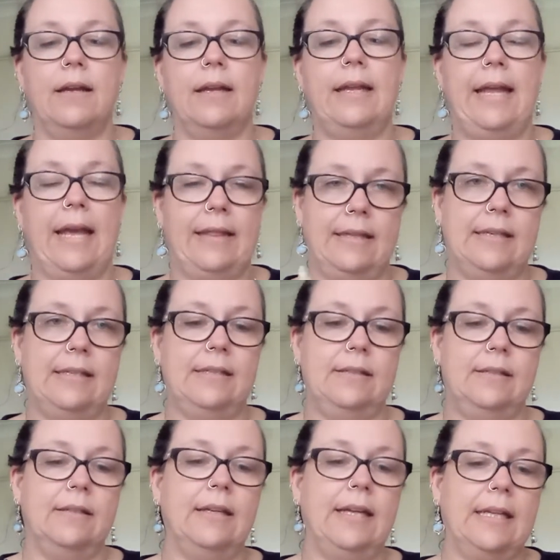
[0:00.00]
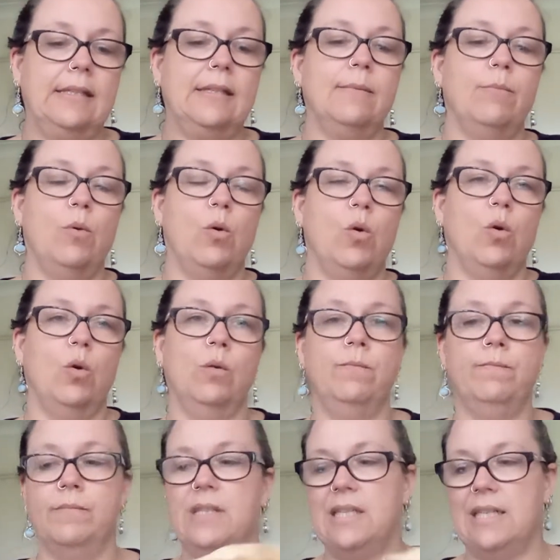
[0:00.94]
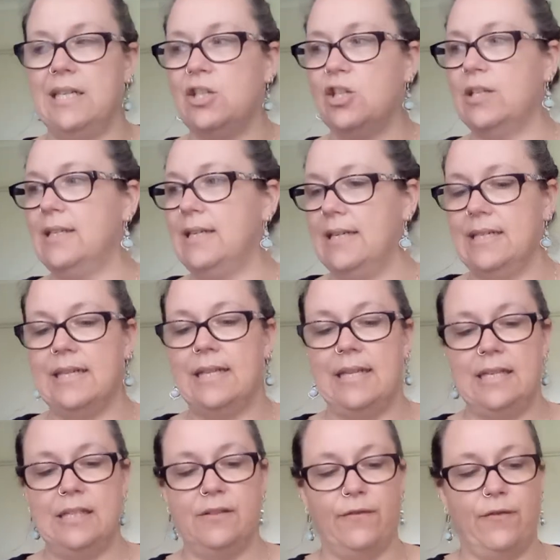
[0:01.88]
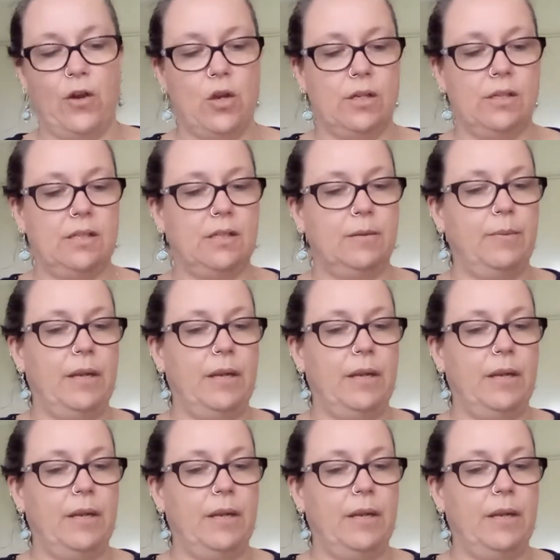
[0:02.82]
get some more stitches into this first,